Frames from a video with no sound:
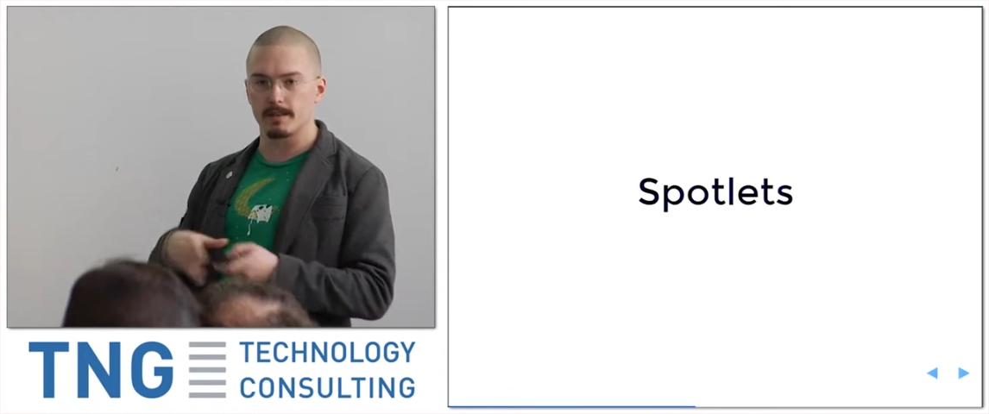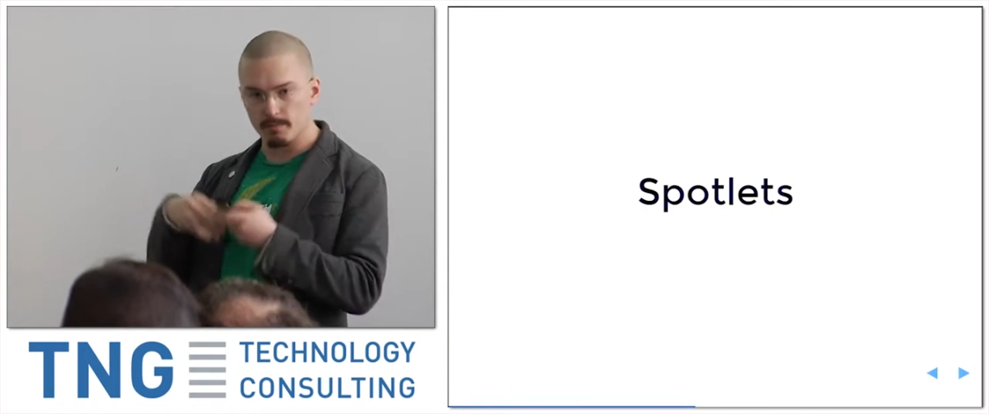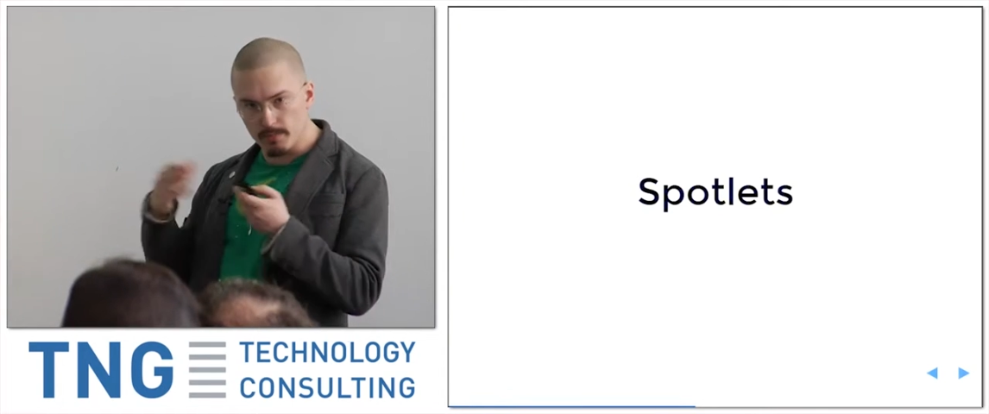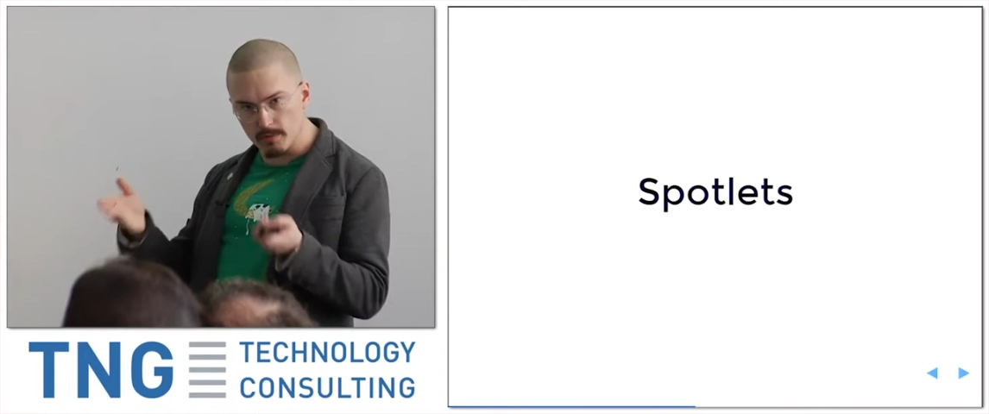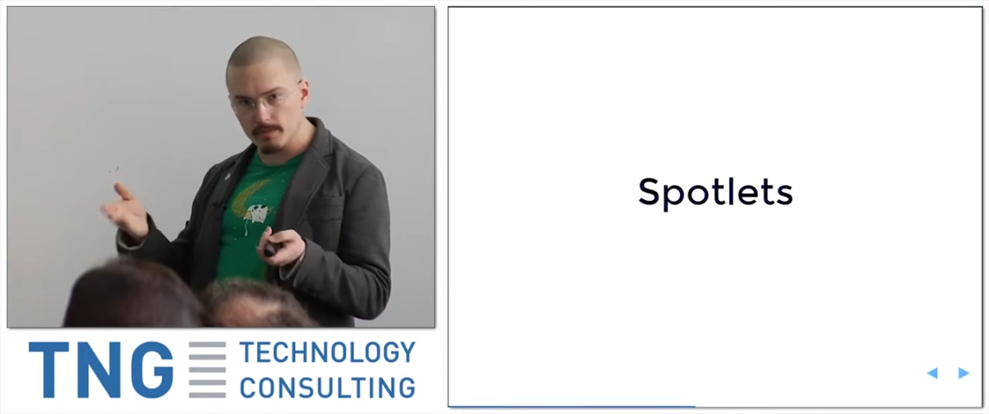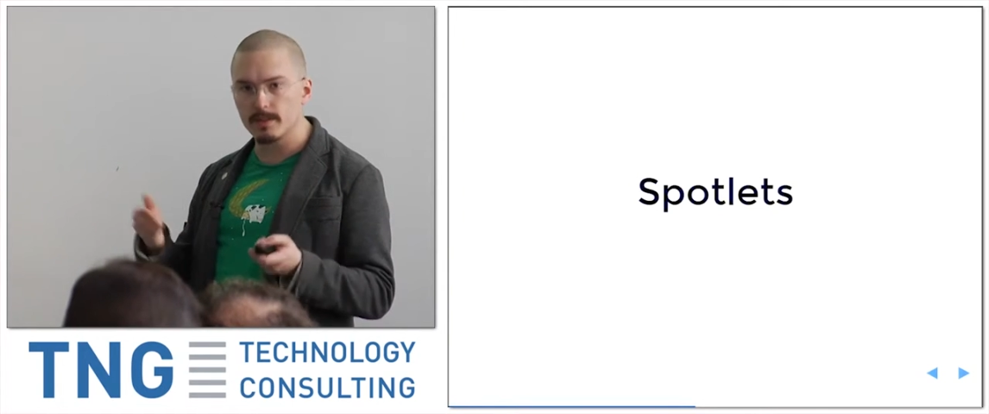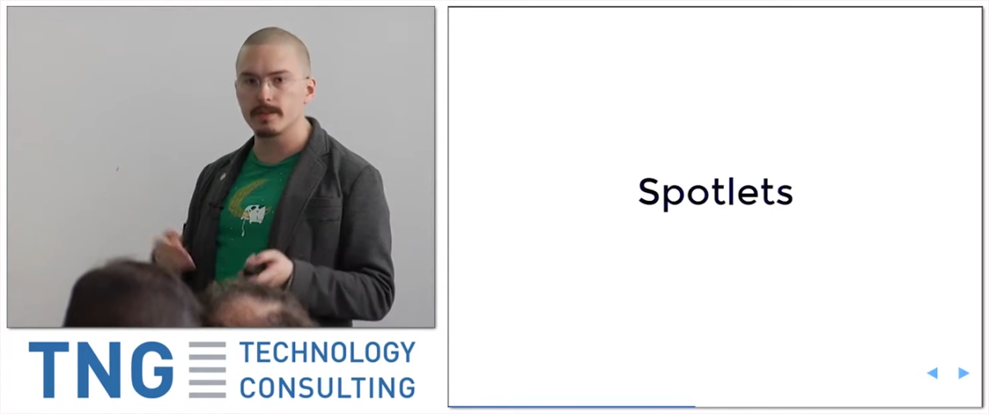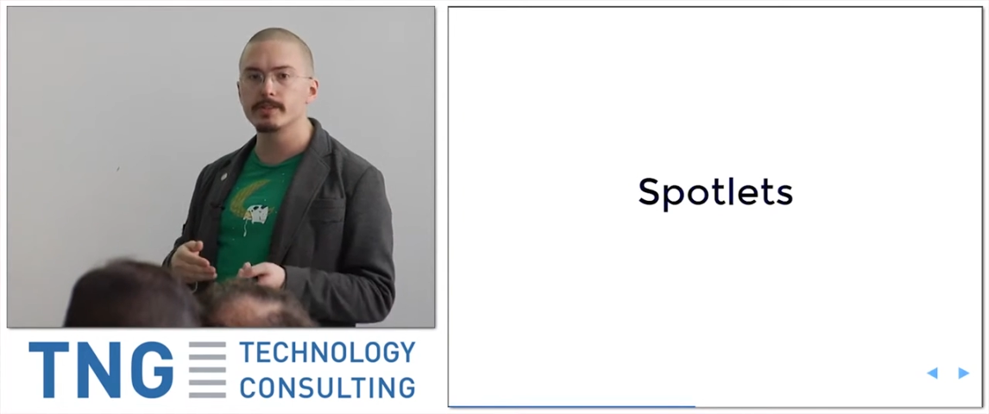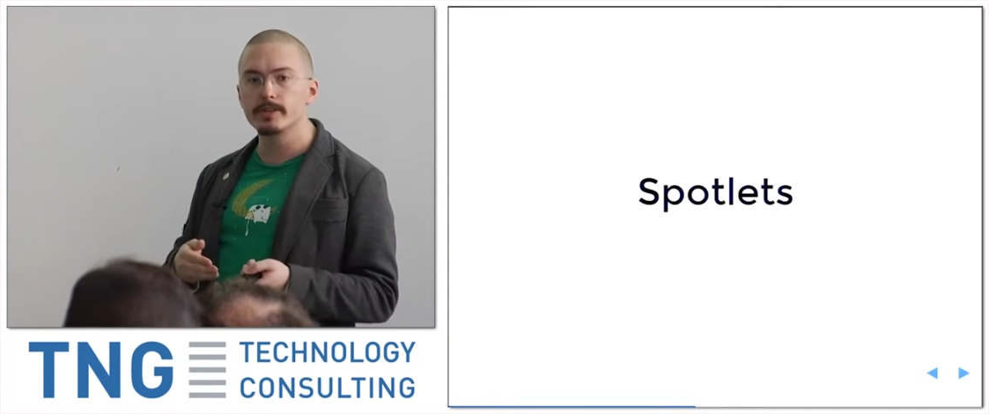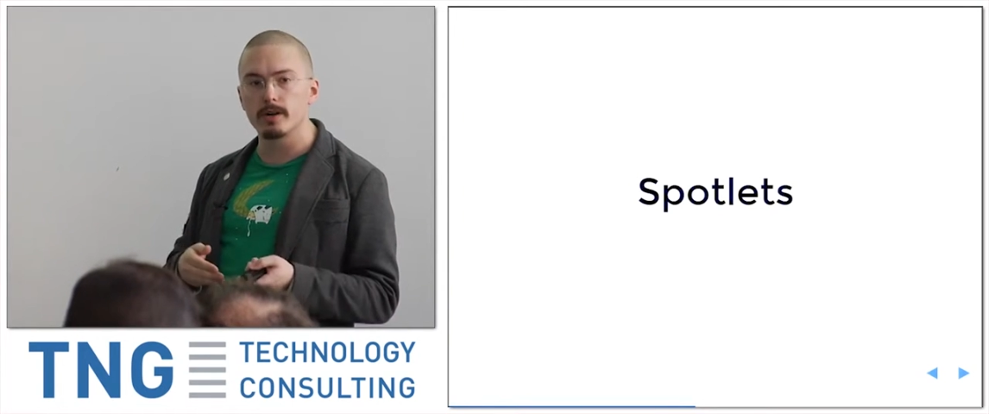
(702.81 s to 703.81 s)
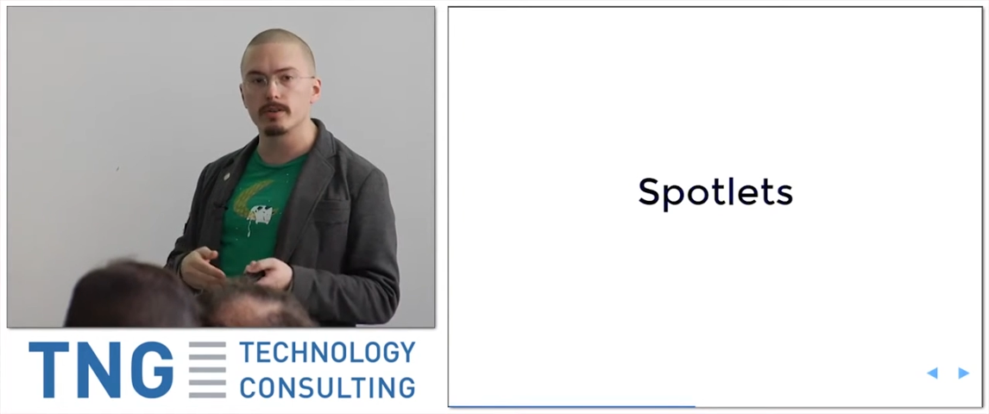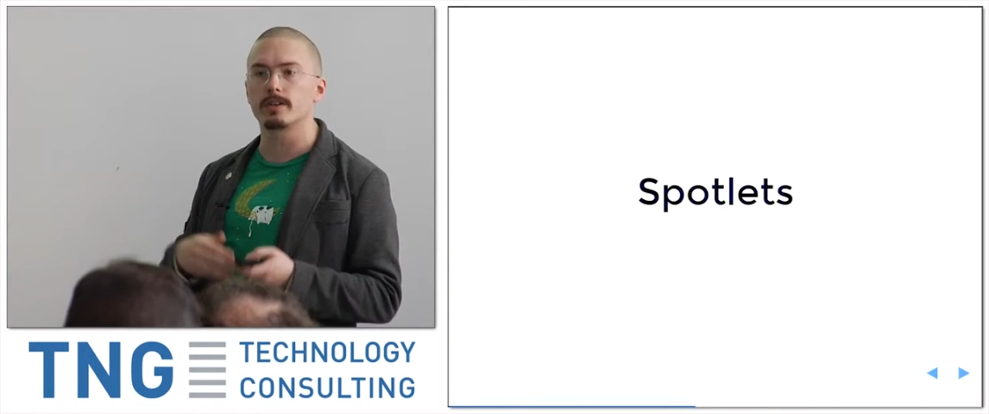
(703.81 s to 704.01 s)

and boom, there you go.